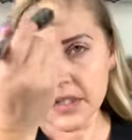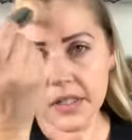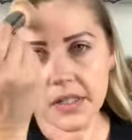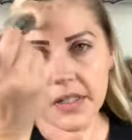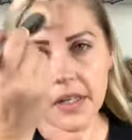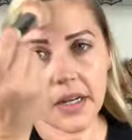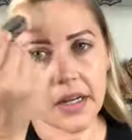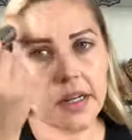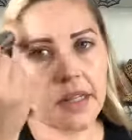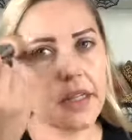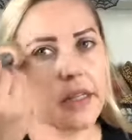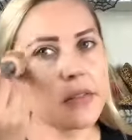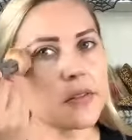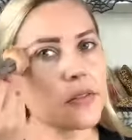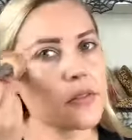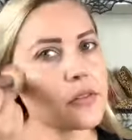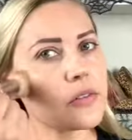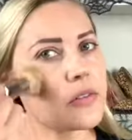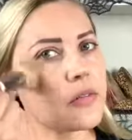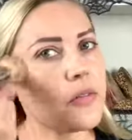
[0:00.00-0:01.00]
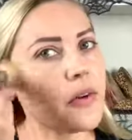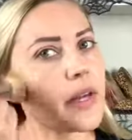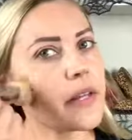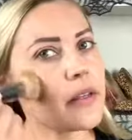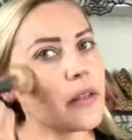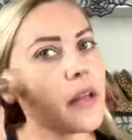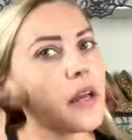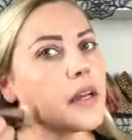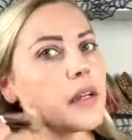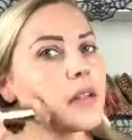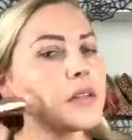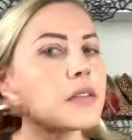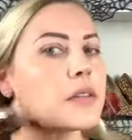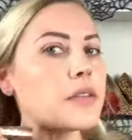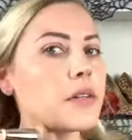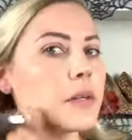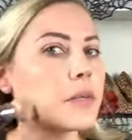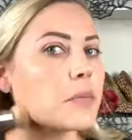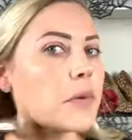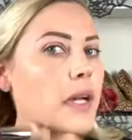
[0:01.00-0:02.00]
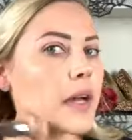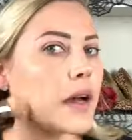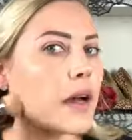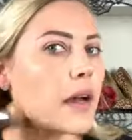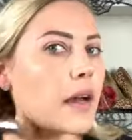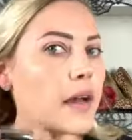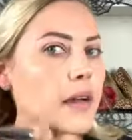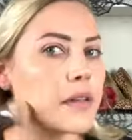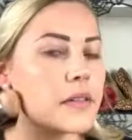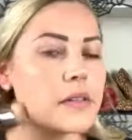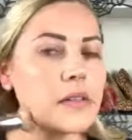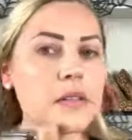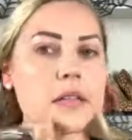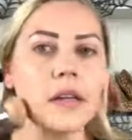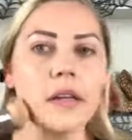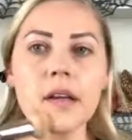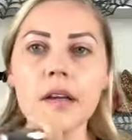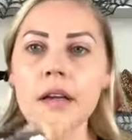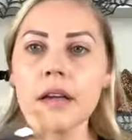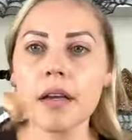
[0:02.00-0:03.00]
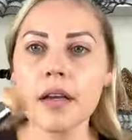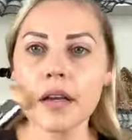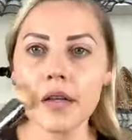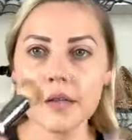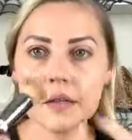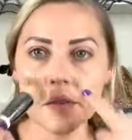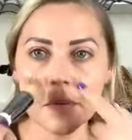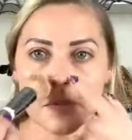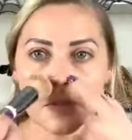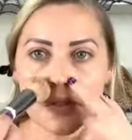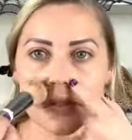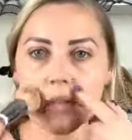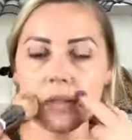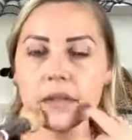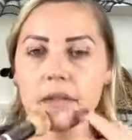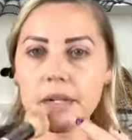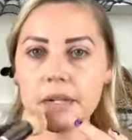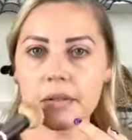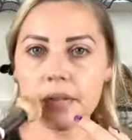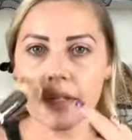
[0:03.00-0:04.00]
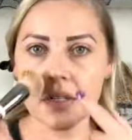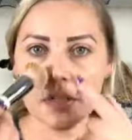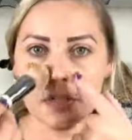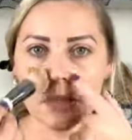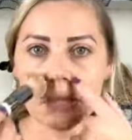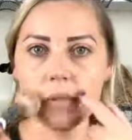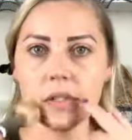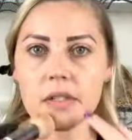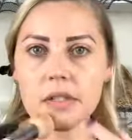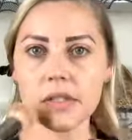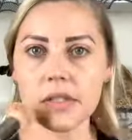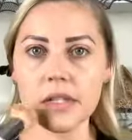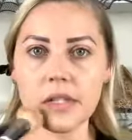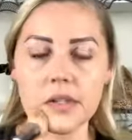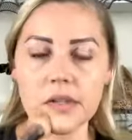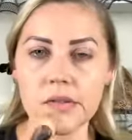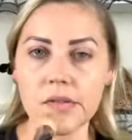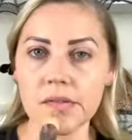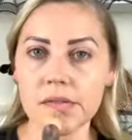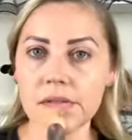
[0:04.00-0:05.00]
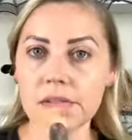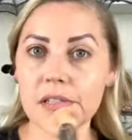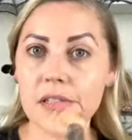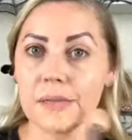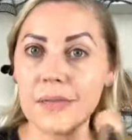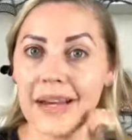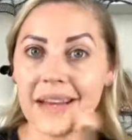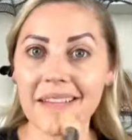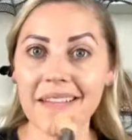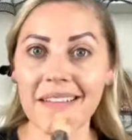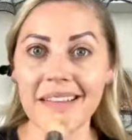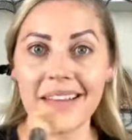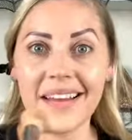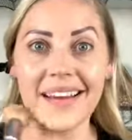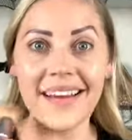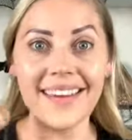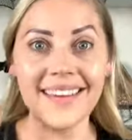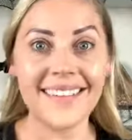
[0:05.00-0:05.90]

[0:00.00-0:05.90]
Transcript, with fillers: to kind of get those fine lines around my eyes and especially around here because I do smile a lot.